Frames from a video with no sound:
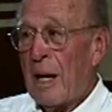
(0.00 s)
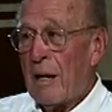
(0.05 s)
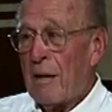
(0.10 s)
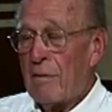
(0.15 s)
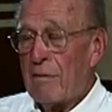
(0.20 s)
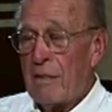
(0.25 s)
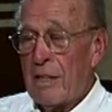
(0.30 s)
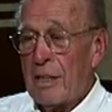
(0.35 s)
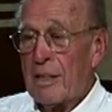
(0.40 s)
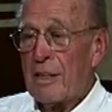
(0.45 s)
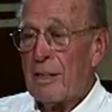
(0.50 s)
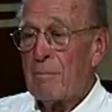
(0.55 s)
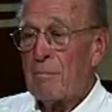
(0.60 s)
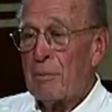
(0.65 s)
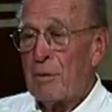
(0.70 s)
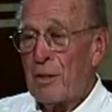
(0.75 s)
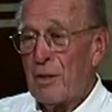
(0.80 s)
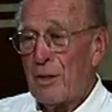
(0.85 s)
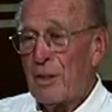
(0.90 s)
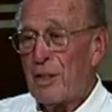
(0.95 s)
I
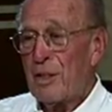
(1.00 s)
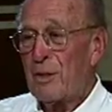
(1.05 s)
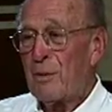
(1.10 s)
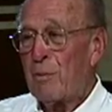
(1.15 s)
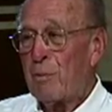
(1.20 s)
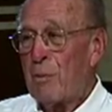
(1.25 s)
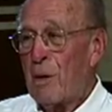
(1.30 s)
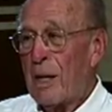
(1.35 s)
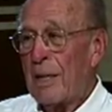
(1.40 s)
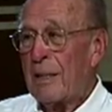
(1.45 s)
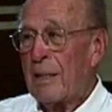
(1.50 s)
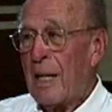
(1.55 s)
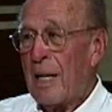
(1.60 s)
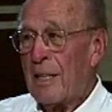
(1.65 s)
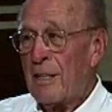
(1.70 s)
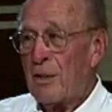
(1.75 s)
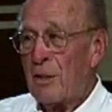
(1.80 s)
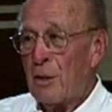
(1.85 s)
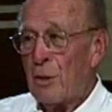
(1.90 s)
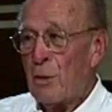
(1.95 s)
recomputed what I
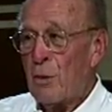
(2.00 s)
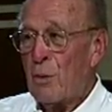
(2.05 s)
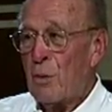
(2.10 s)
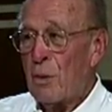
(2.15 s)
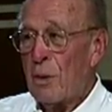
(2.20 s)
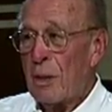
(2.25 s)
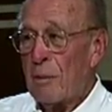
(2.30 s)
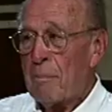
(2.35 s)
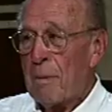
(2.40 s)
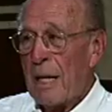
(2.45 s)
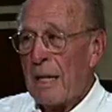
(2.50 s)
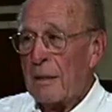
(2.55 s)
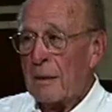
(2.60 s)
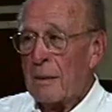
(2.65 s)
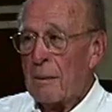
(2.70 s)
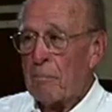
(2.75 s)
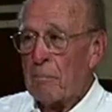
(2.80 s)
knew about the